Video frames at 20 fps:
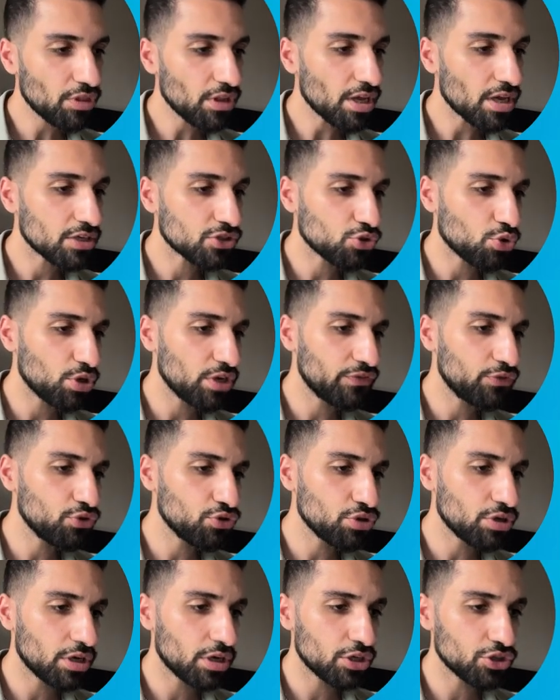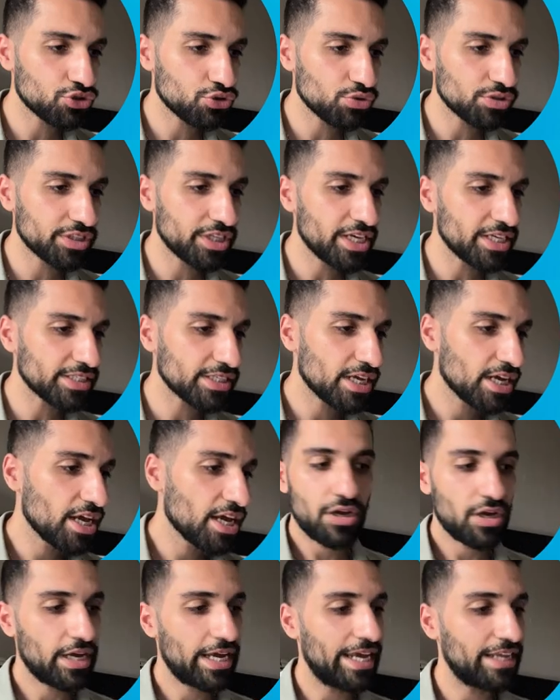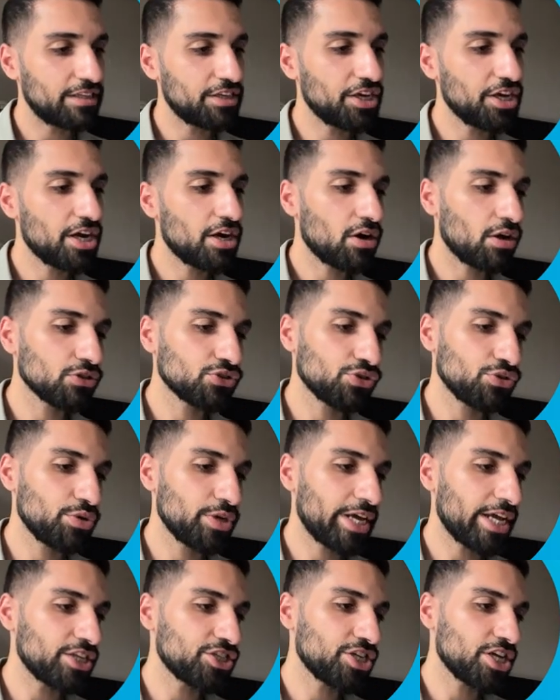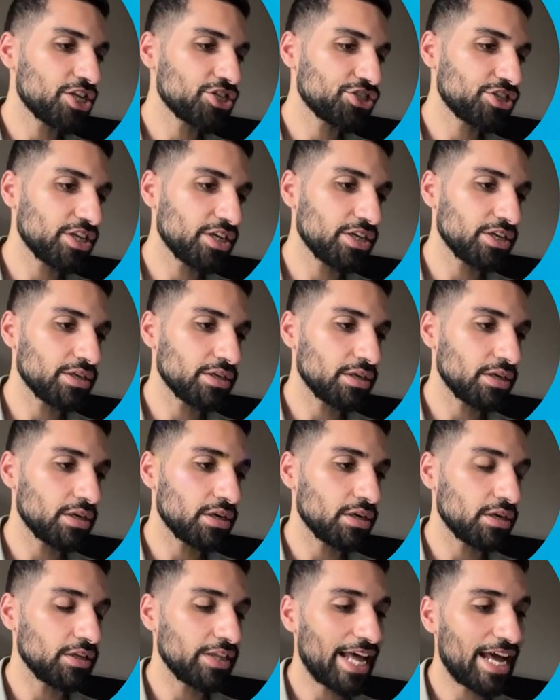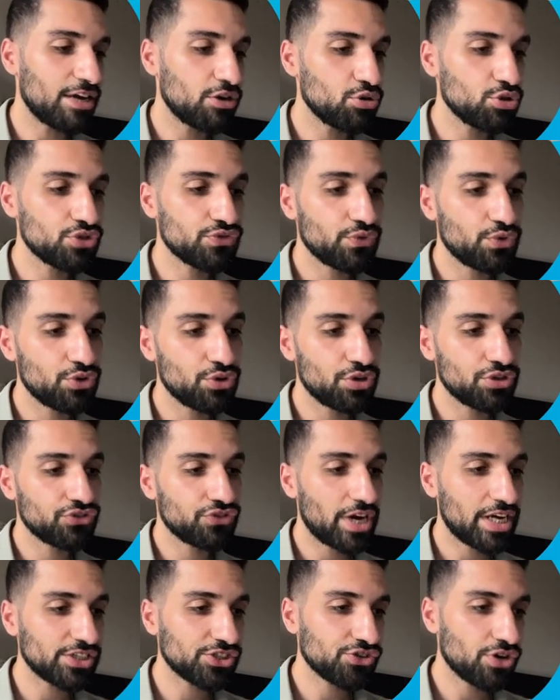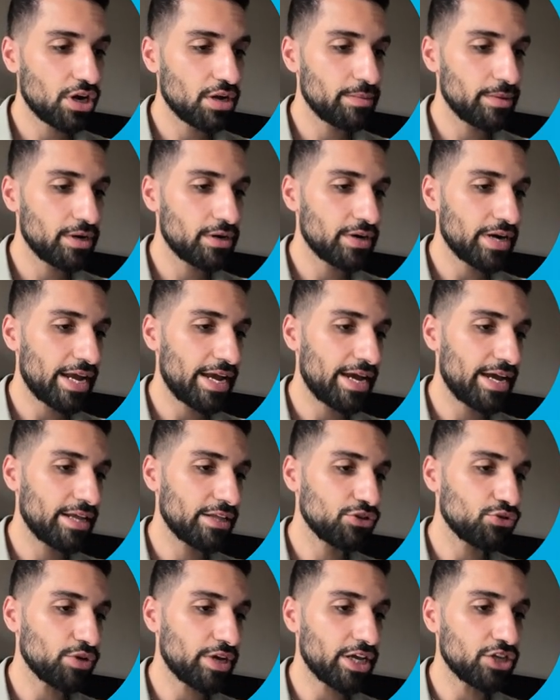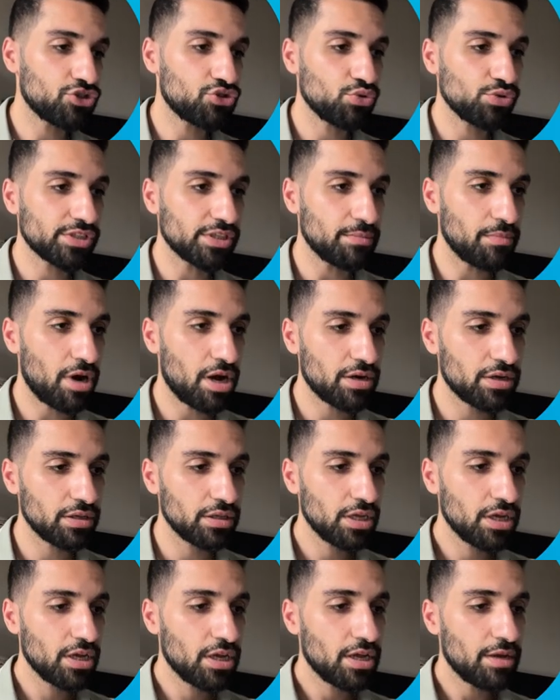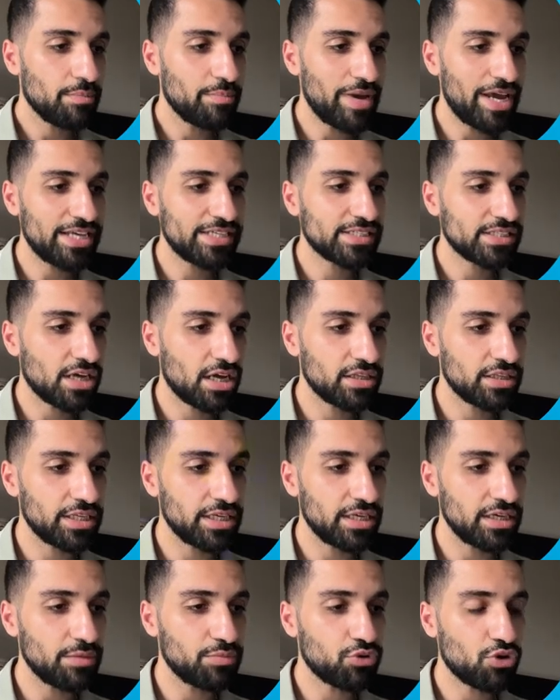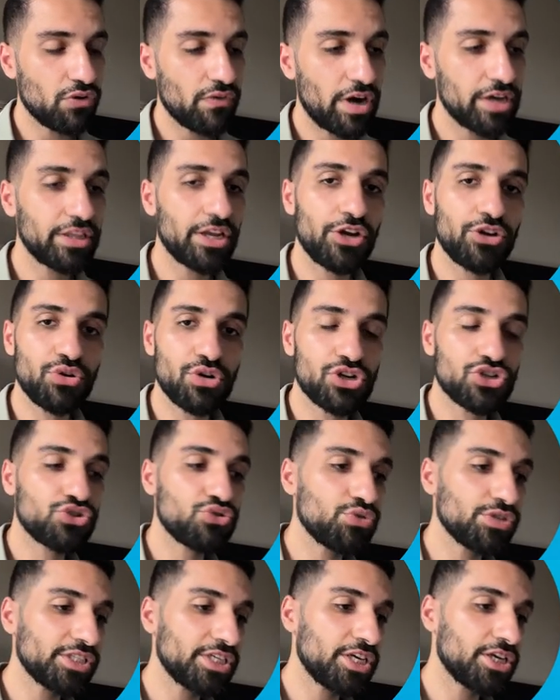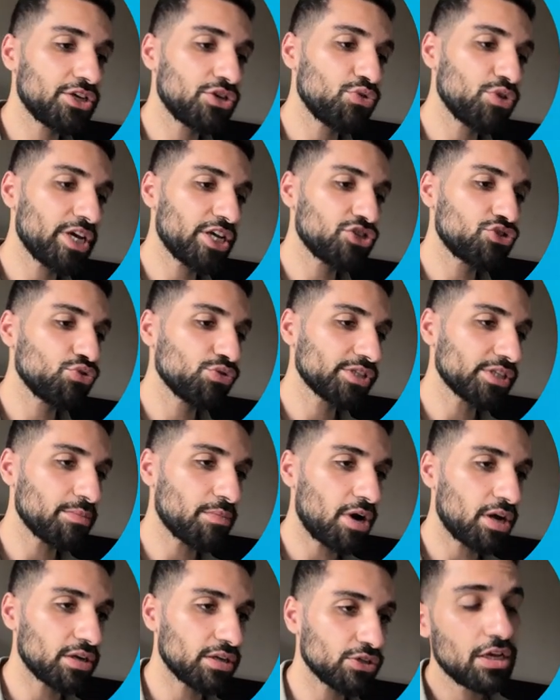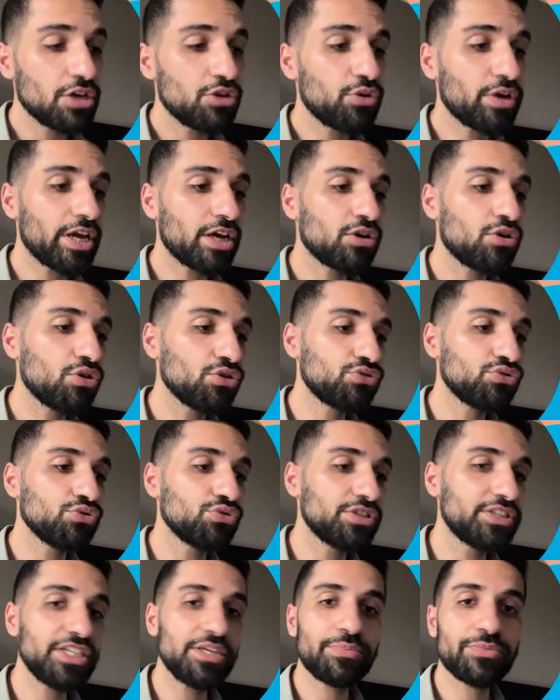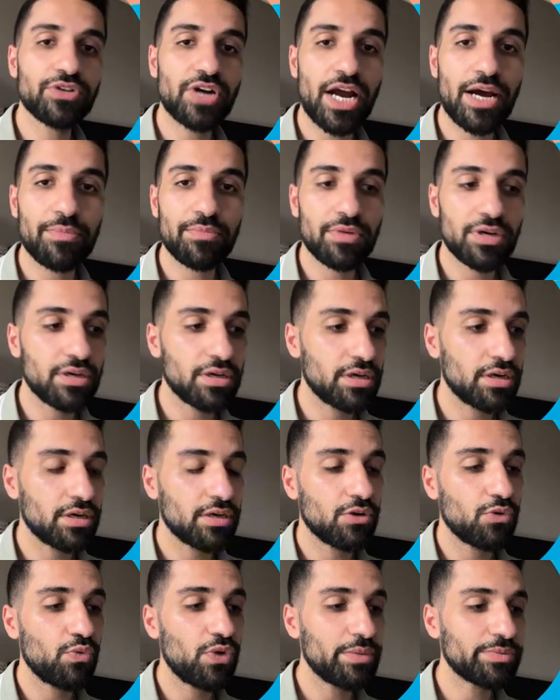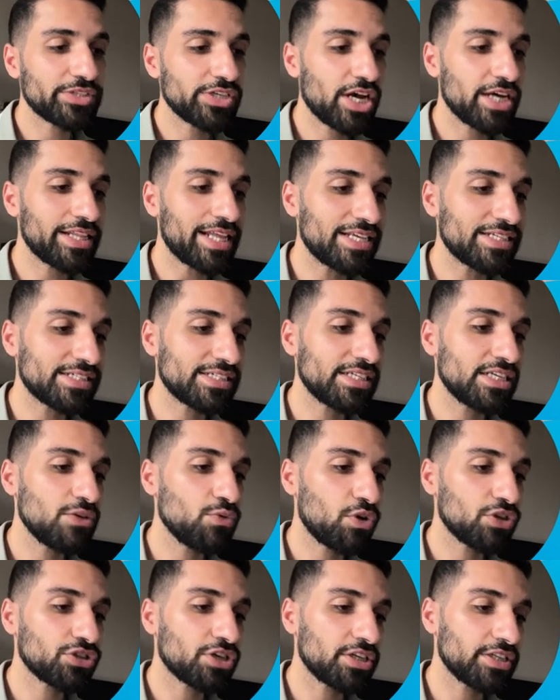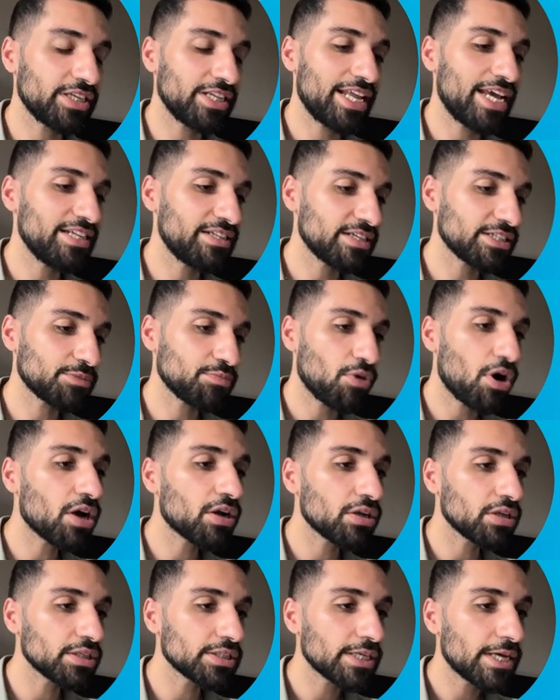So if you choose this, and here also you can change the language for your transcriber, and you can choose the model based on the provider you are choosing. You can choose the models. You can go to DeepGram website and see what are the latest models,